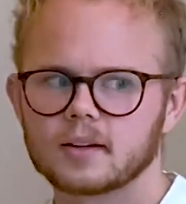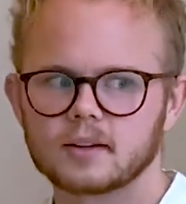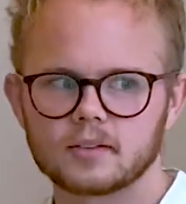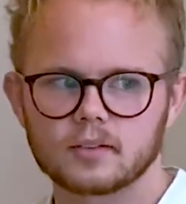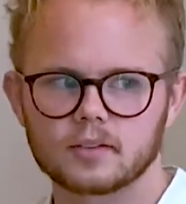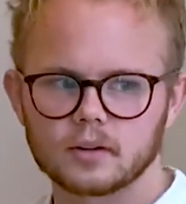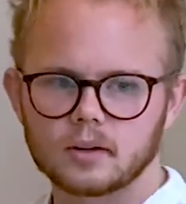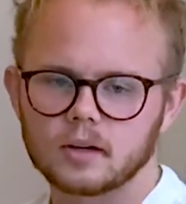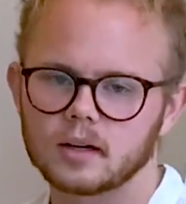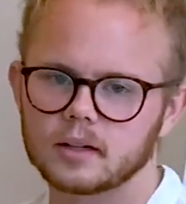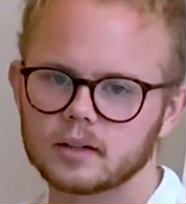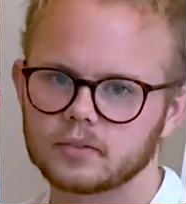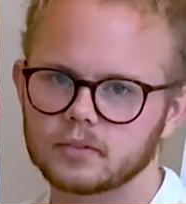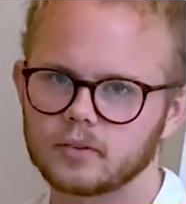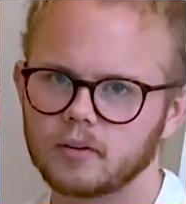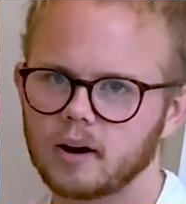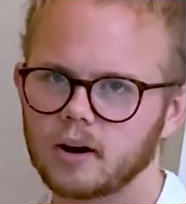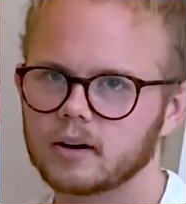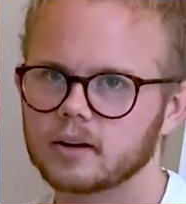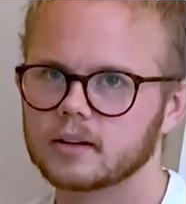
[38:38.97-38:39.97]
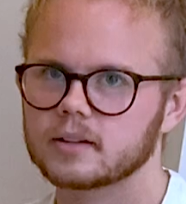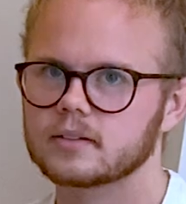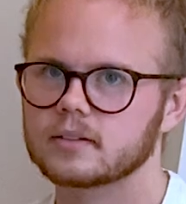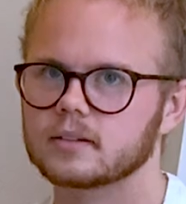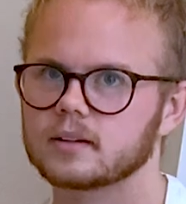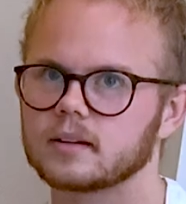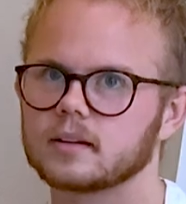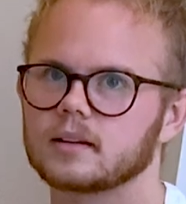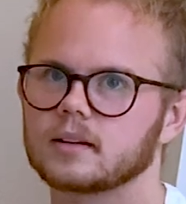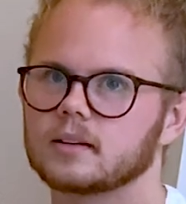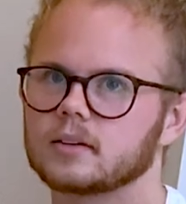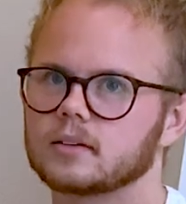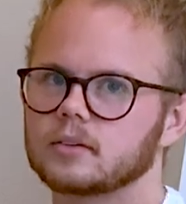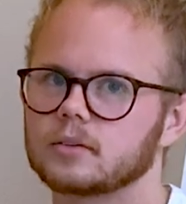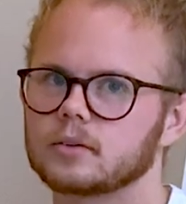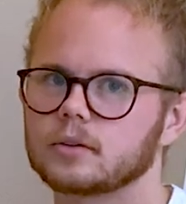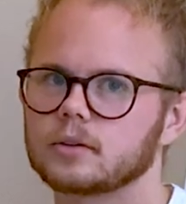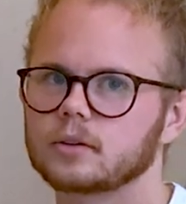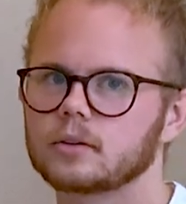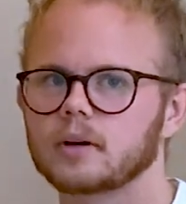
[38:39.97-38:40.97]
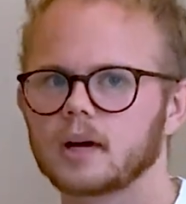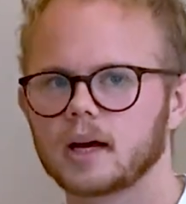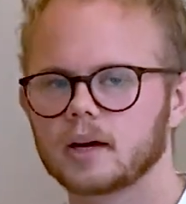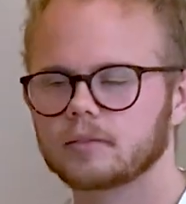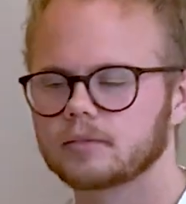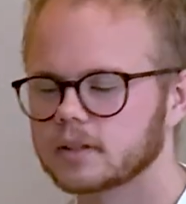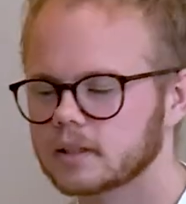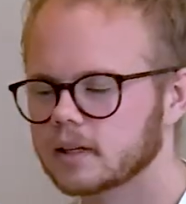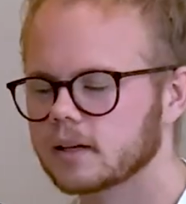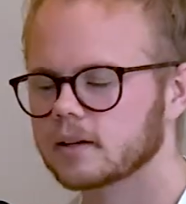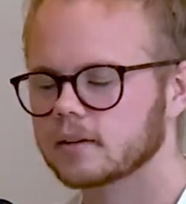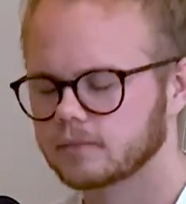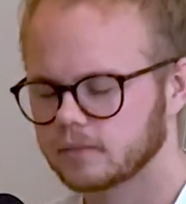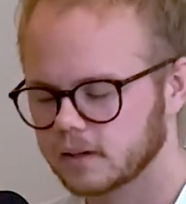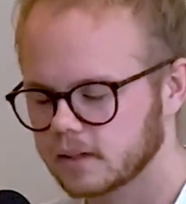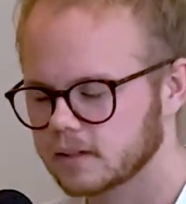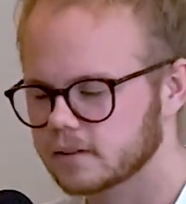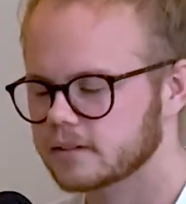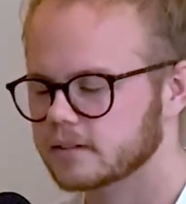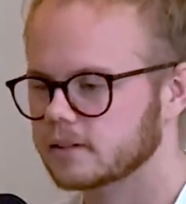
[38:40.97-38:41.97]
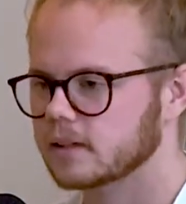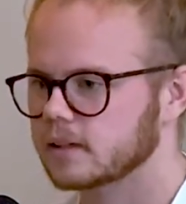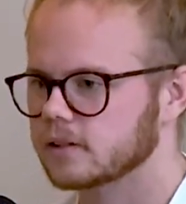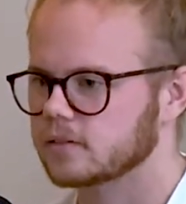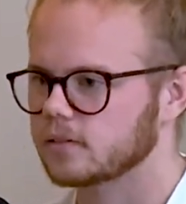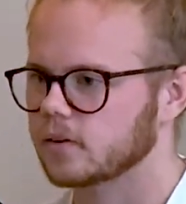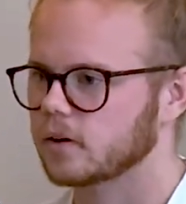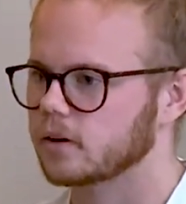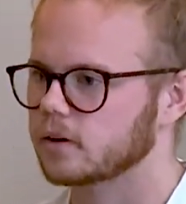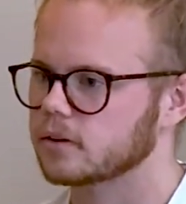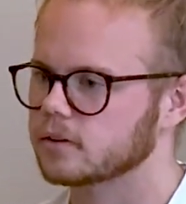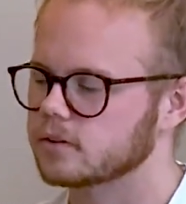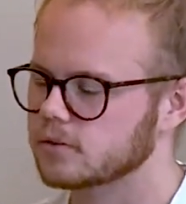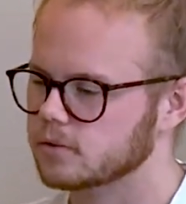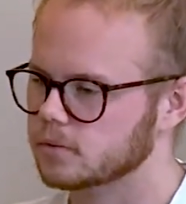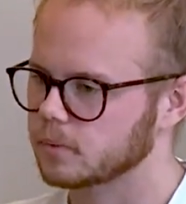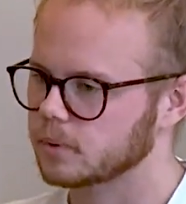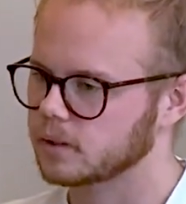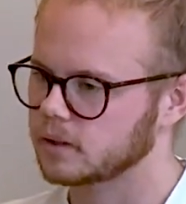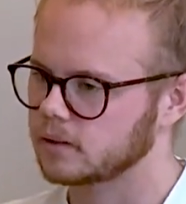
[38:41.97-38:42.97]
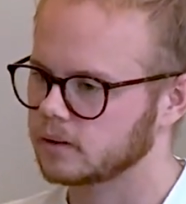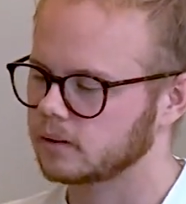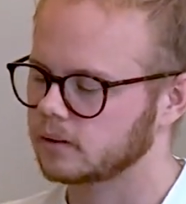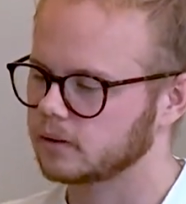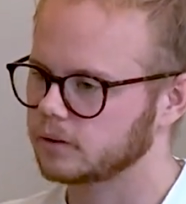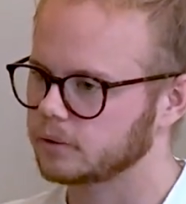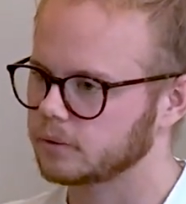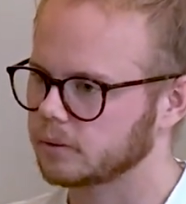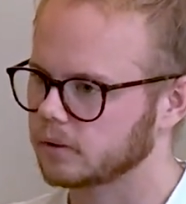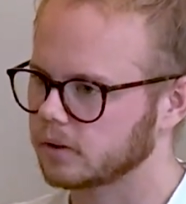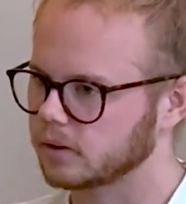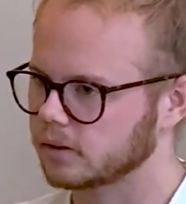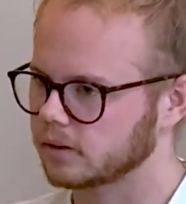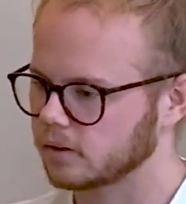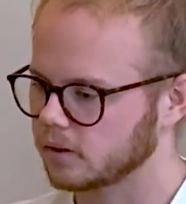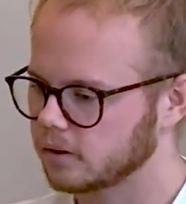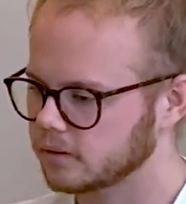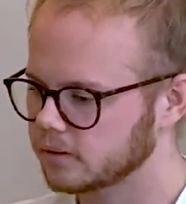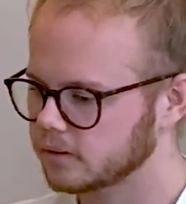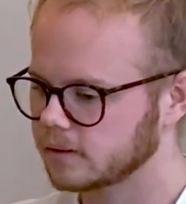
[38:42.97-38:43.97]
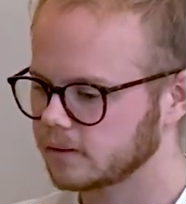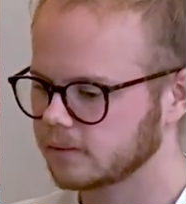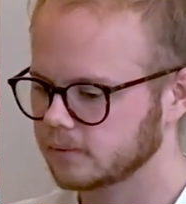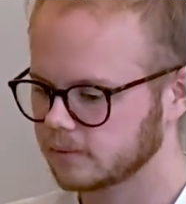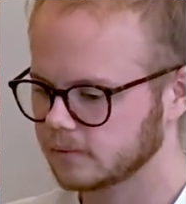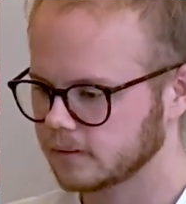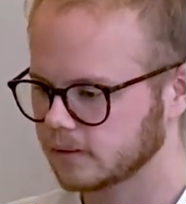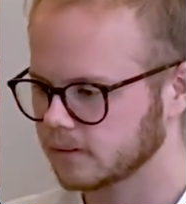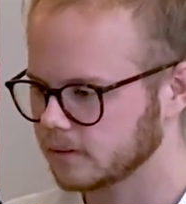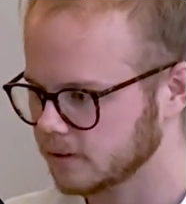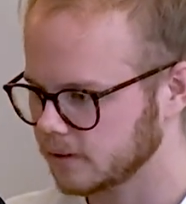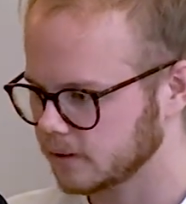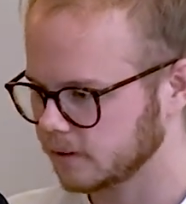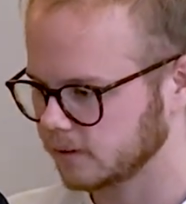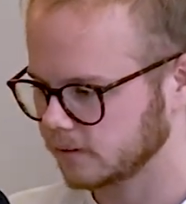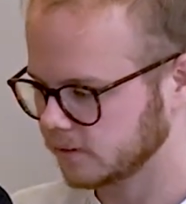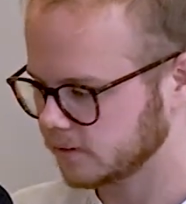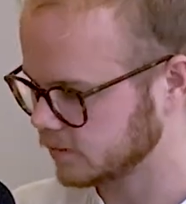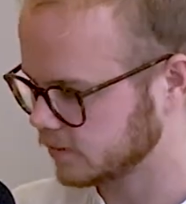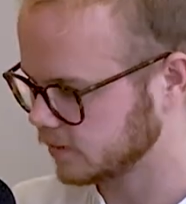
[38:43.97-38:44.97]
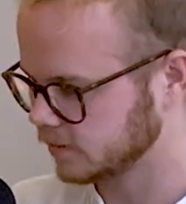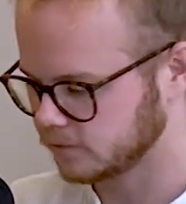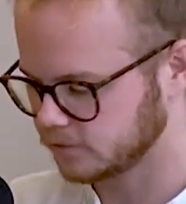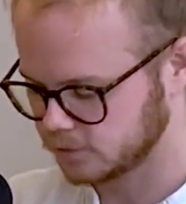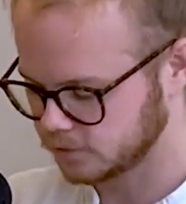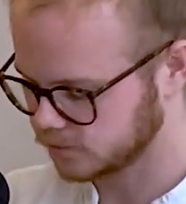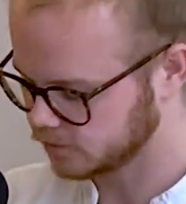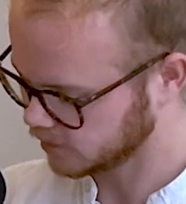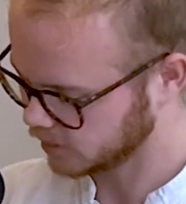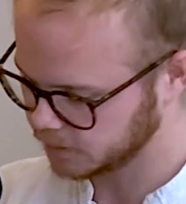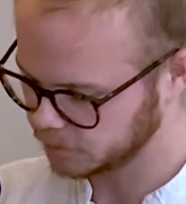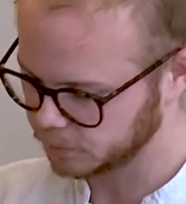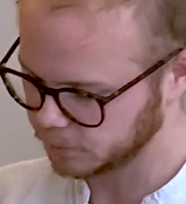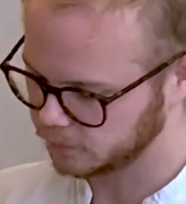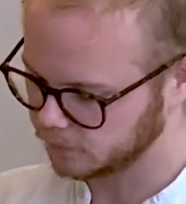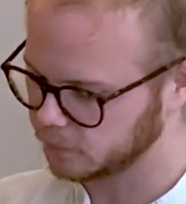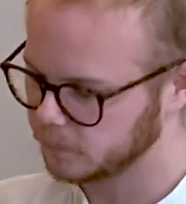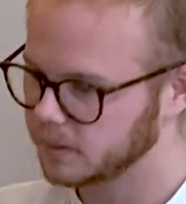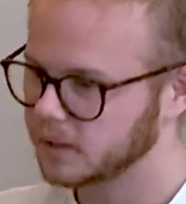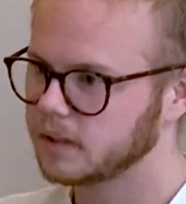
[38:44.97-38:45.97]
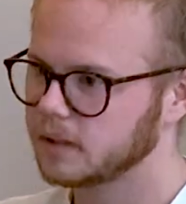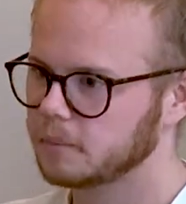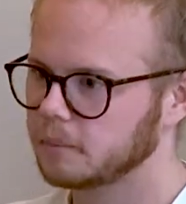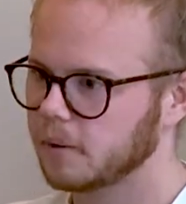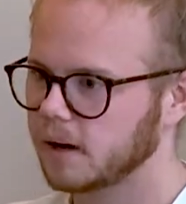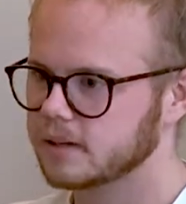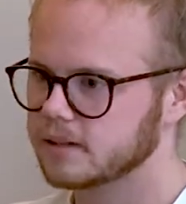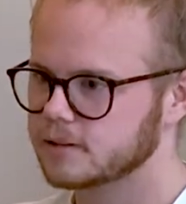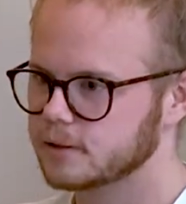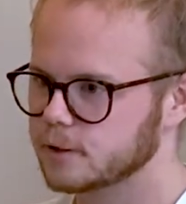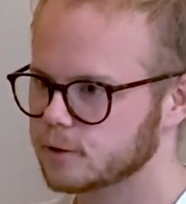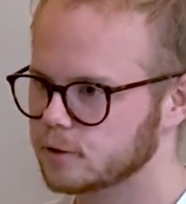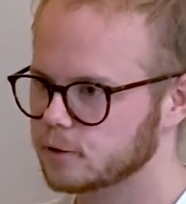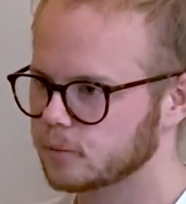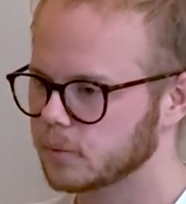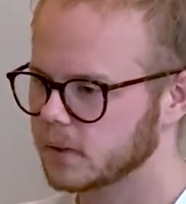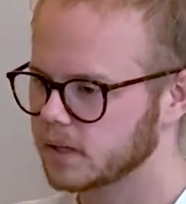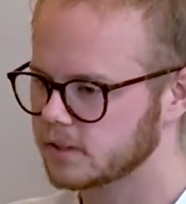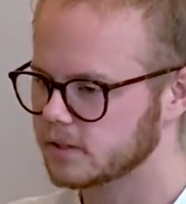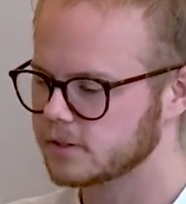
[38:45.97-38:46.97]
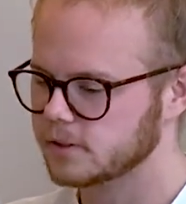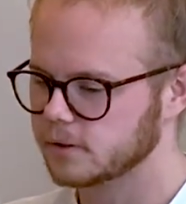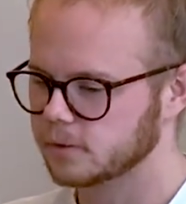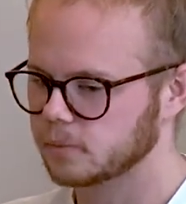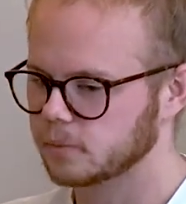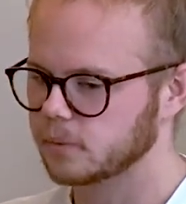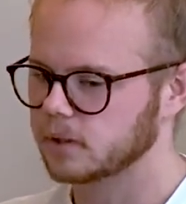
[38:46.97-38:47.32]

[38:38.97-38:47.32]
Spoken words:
So as far as, do you have any advice as far as when you are on, let's just keep it to me in my situation where